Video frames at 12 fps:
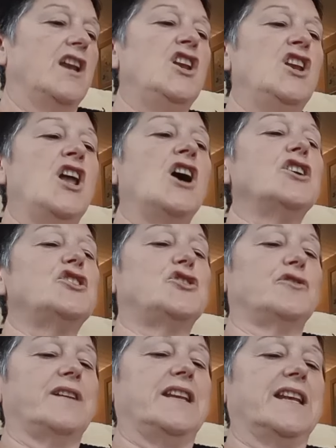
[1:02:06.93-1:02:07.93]

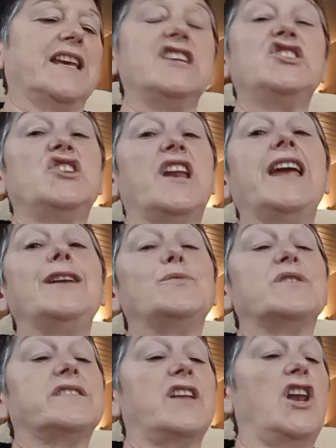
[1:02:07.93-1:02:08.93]
Luxury. The KitchenAid
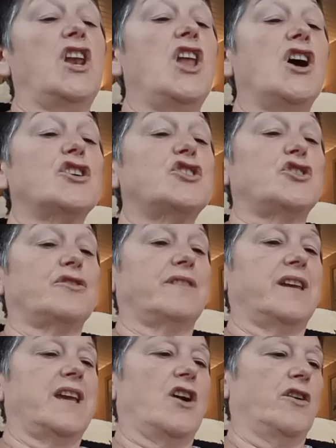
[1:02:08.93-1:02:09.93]
was the
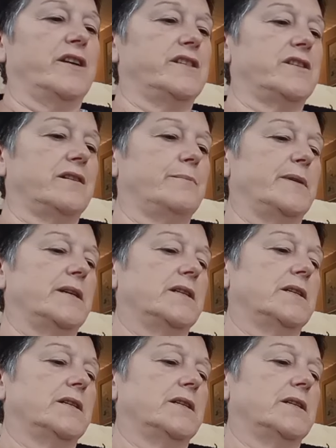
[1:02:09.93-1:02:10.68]
luxury item.